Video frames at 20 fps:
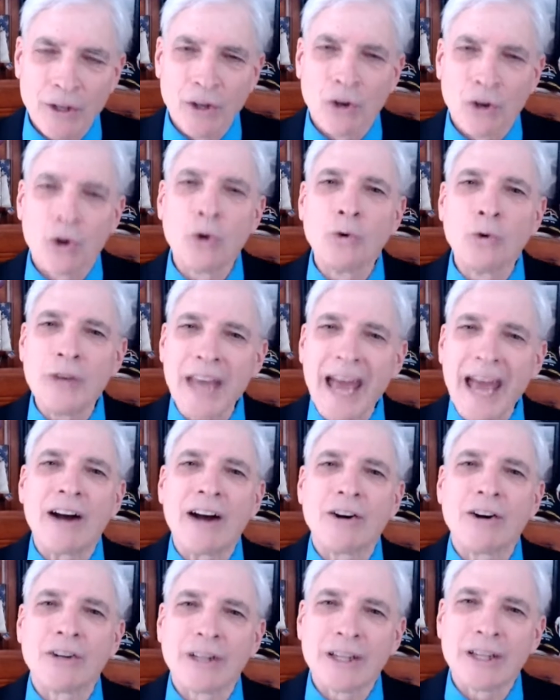who
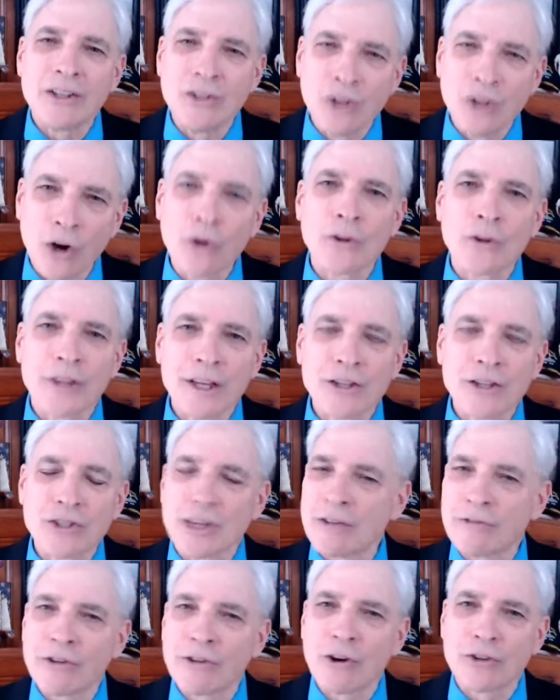now know this,
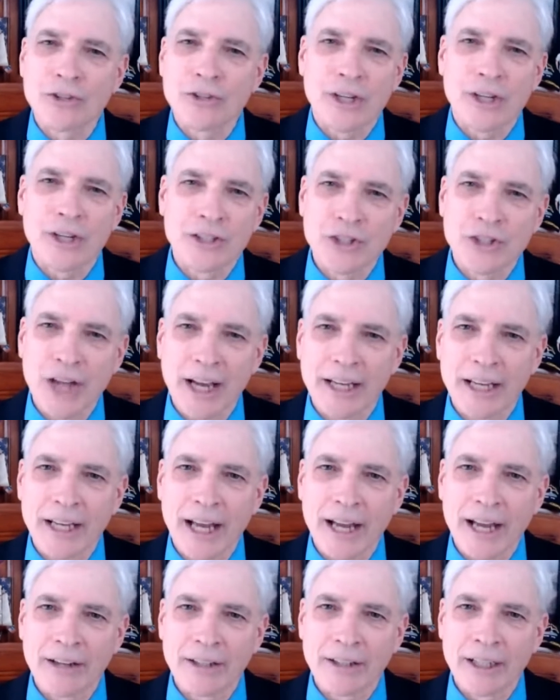and folks, you could check it
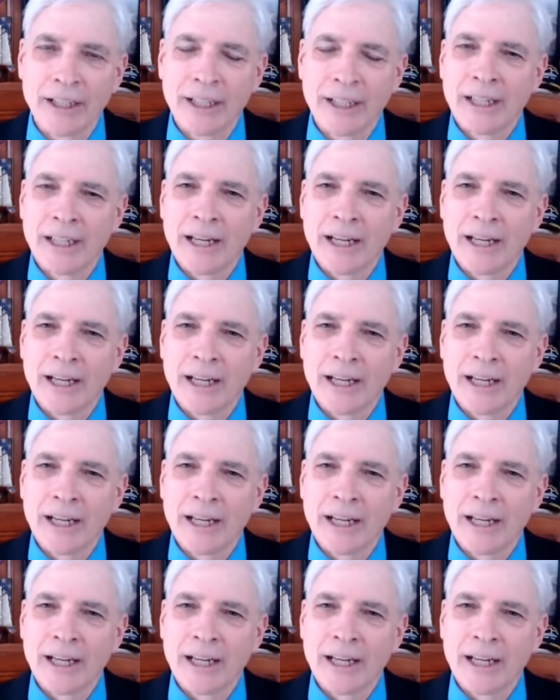out,